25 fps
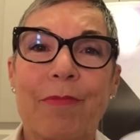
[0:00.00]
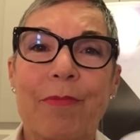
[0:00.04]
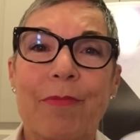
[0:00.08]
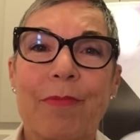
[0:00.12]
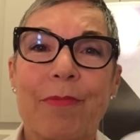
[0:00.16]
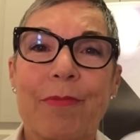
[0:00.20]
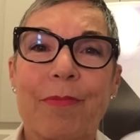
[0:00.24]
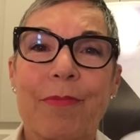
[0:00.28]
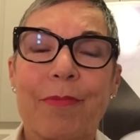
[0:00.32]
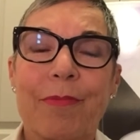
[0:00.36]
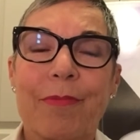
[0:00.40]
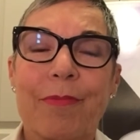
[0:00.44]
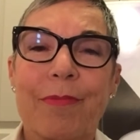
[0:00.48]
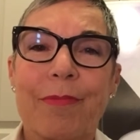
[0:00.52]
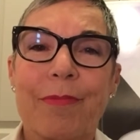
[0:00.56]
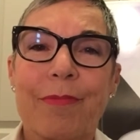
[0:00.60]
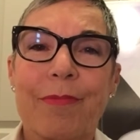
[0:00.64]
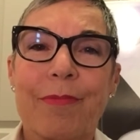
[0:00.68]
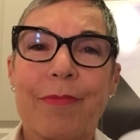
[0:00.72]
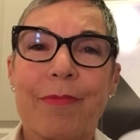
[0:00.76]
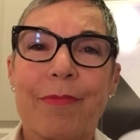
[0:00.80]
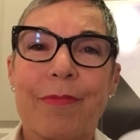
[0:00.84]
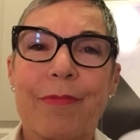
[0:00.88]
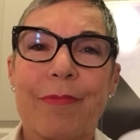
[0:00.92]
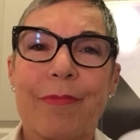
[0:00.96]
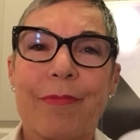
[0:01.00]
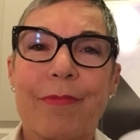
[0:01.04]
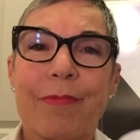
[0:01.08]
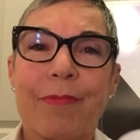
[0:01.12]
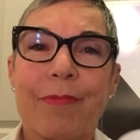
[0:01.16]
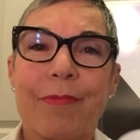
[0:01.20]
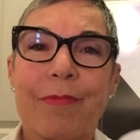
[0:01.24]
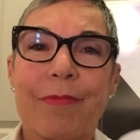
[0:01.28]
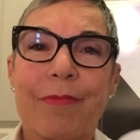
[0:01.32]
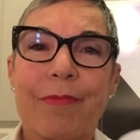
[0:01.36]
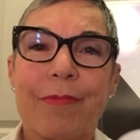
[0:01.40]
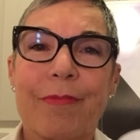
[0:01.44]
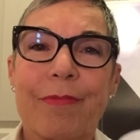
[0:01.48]

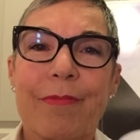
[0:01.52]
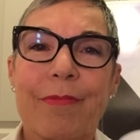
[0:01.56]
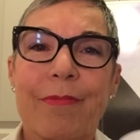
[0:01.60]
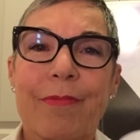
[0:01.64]
Nobody speaks.